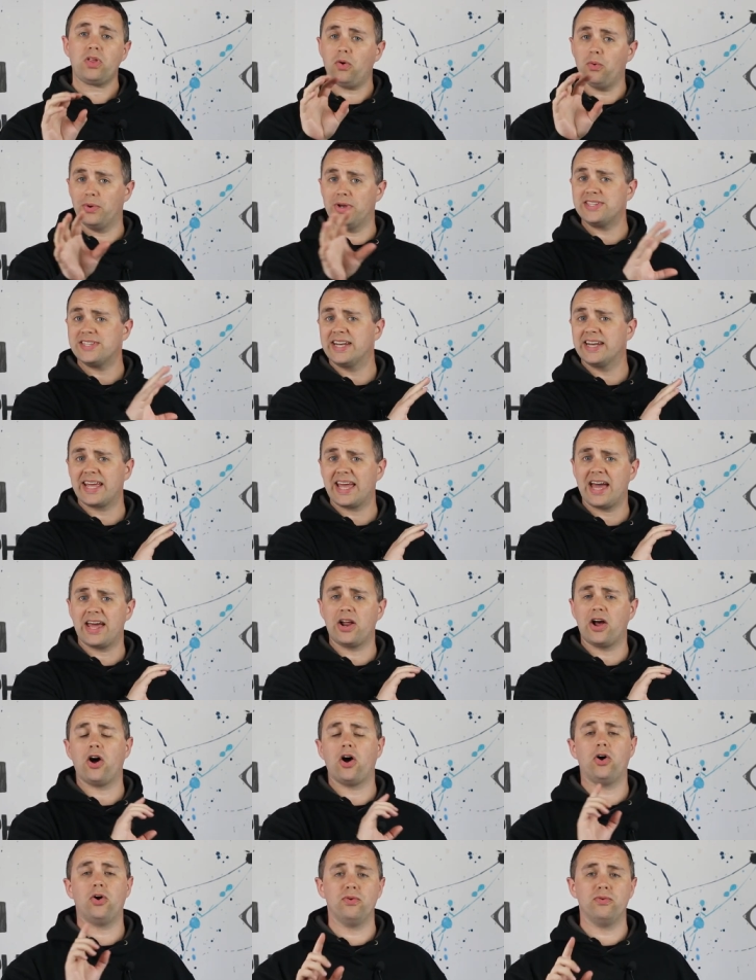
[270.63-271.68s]
We did again
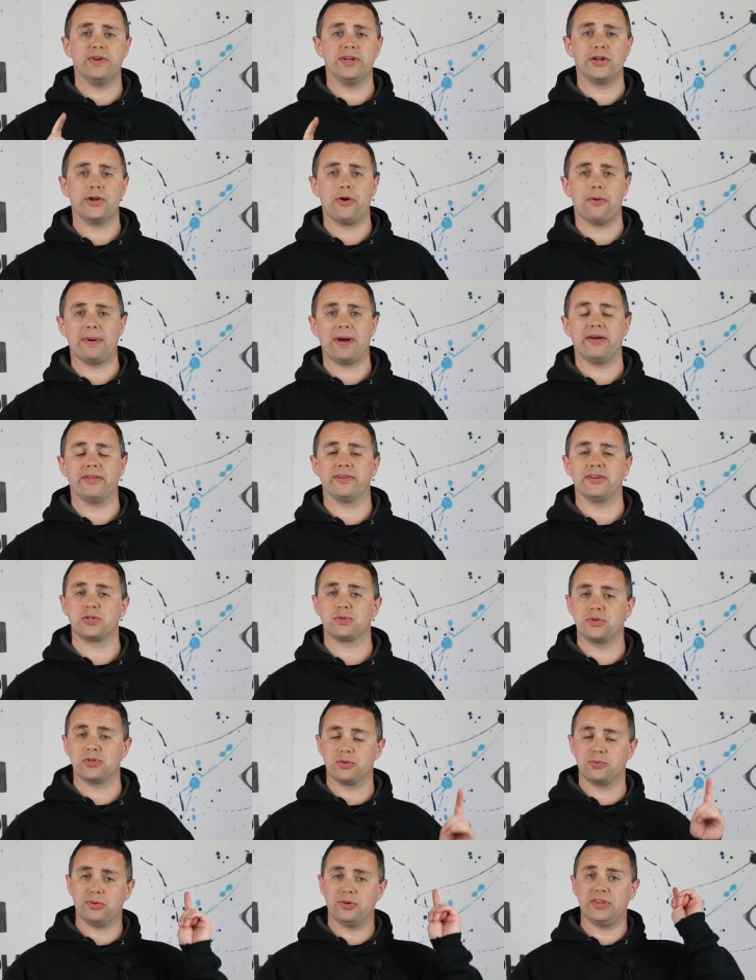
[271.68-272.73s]
a whole video about this
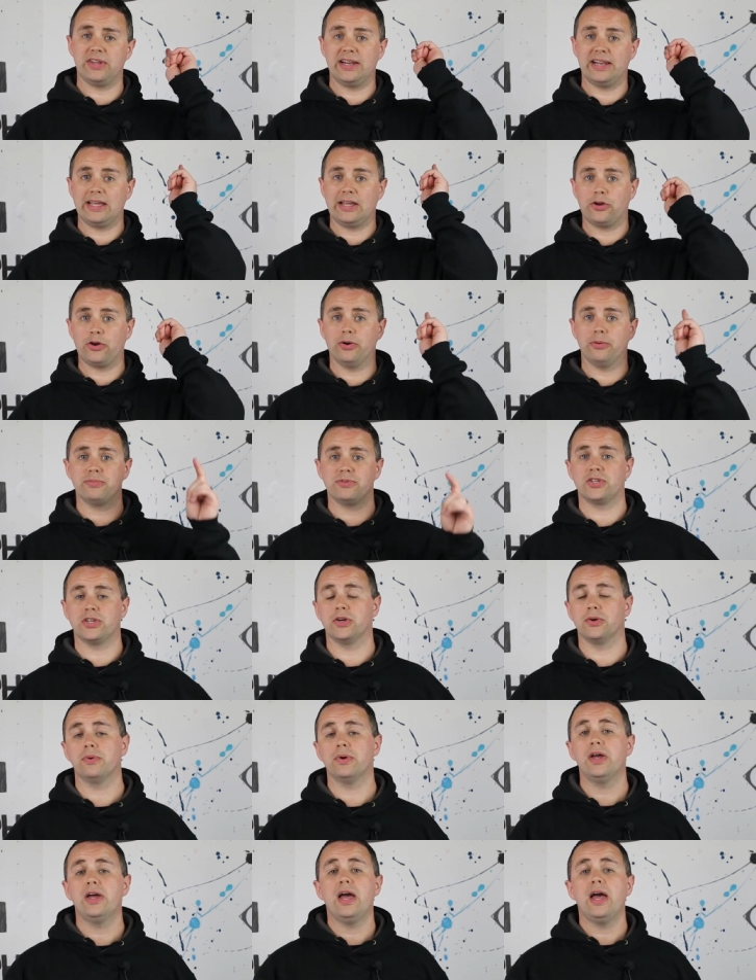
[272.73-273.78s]
which we'll put the link up to
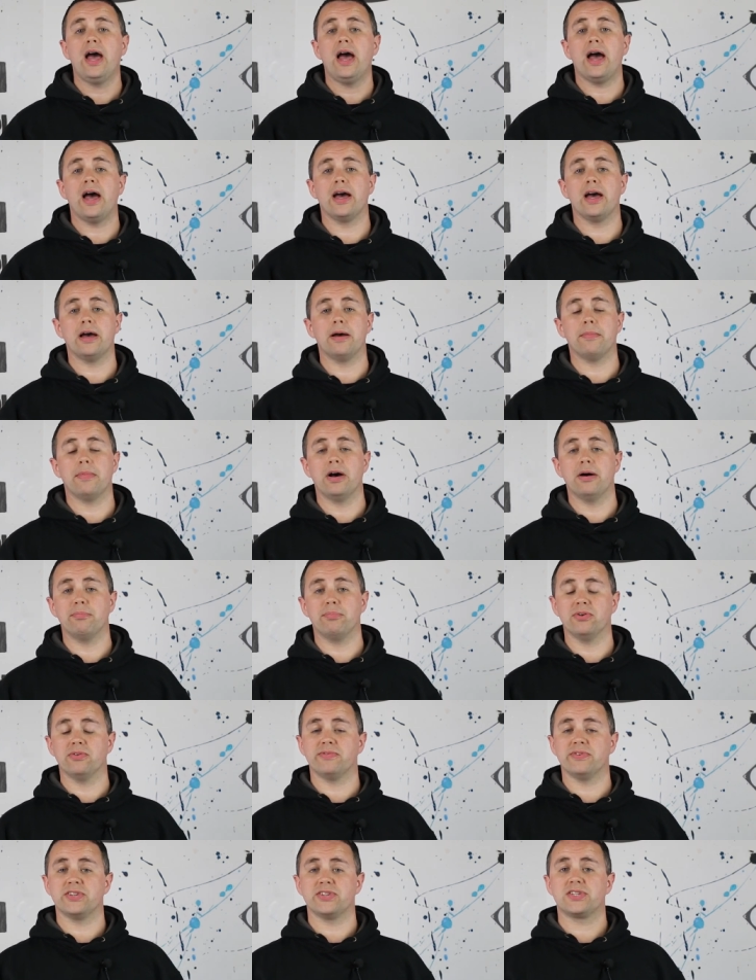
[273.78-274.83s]
um,
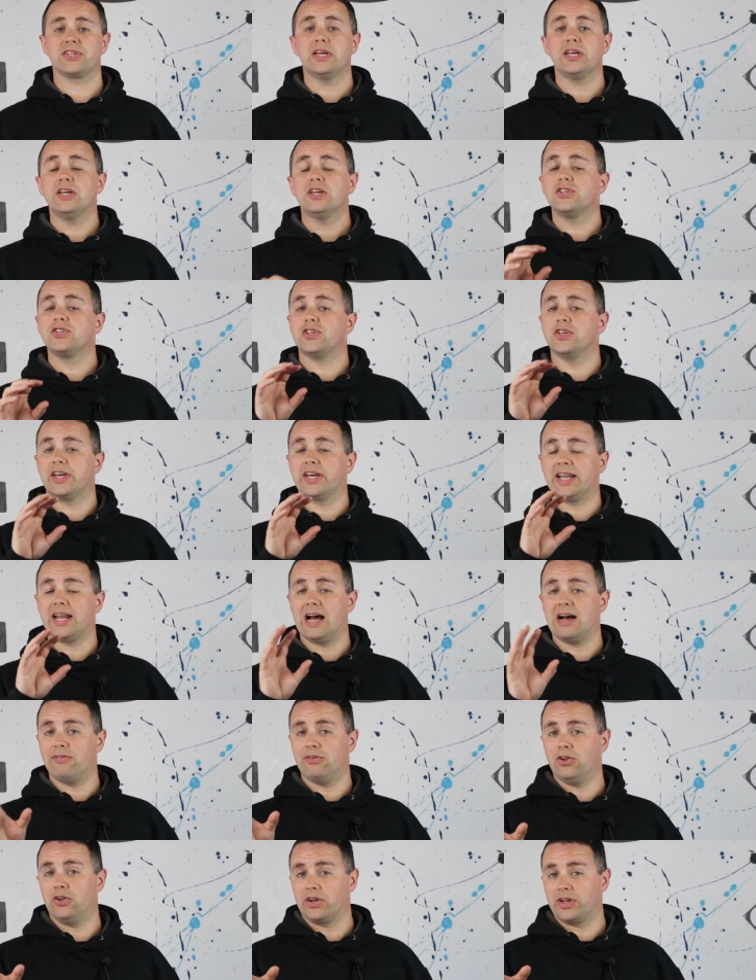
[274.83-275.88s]
above us so you can
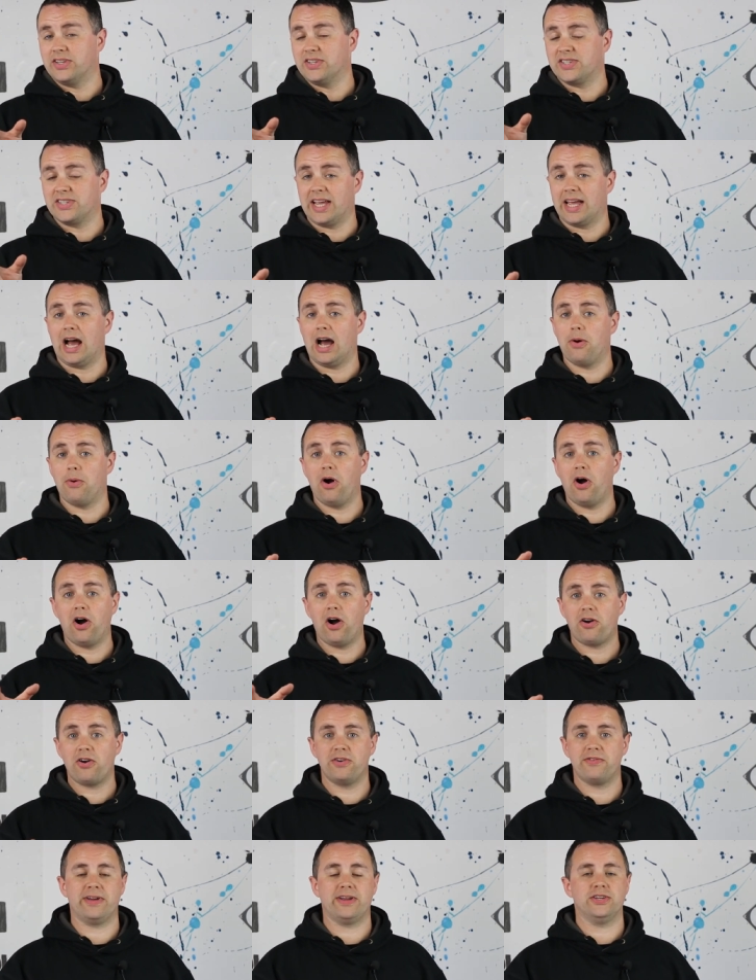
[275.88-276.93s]
have a look and see how
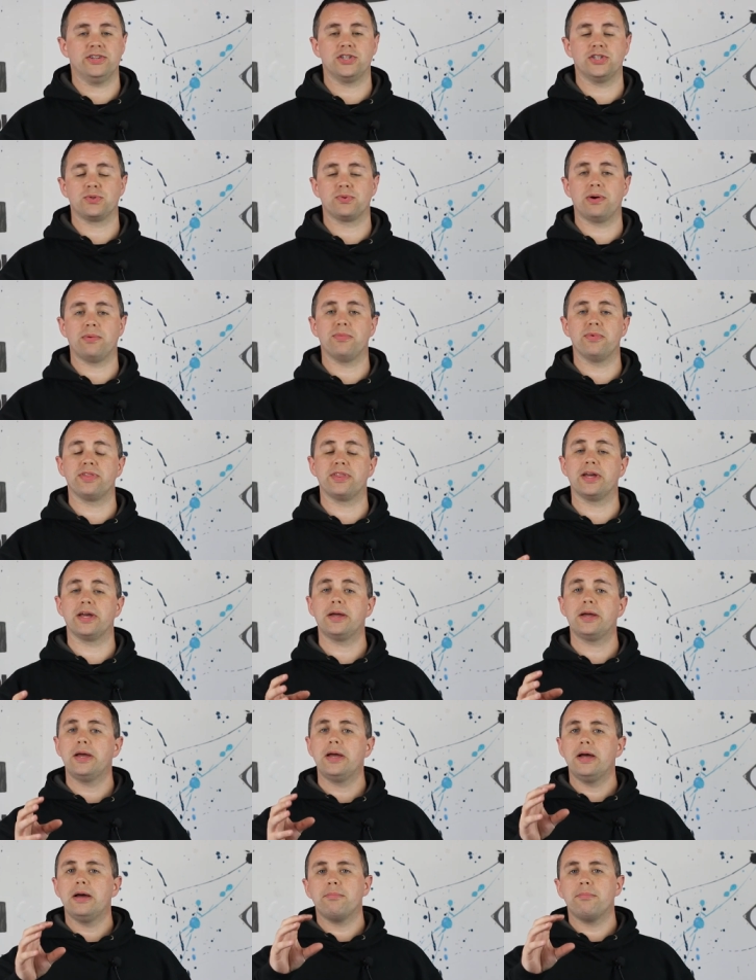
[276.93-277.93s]
our adventures went with it.